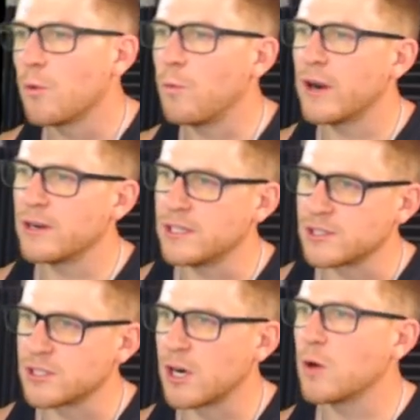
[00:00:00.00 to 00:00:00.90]
Where did it
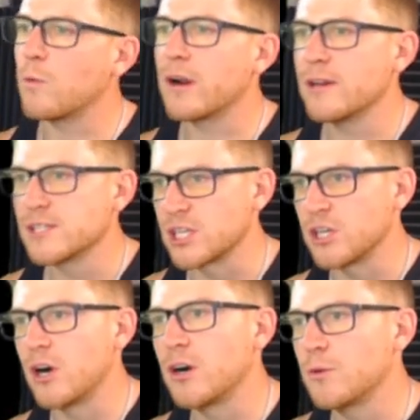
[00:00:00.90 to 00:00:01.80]
start? Where has it
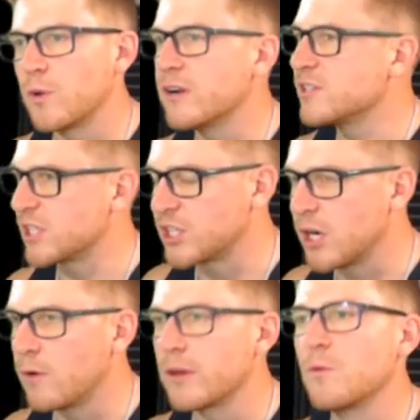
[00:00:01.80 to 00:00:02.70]
gone? Where is it
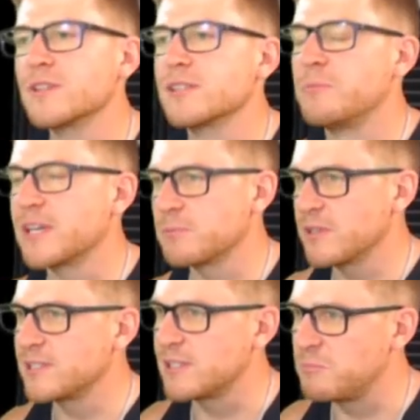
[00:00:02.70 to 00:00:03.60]
going? What's the best
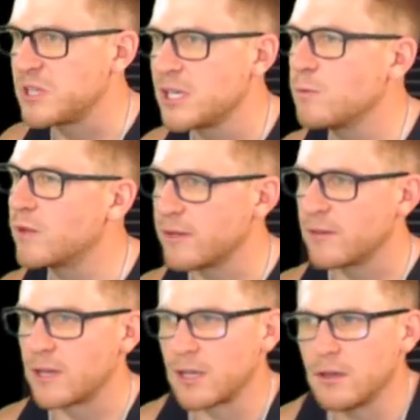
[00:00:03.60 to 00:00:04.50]
place to be? What do you think?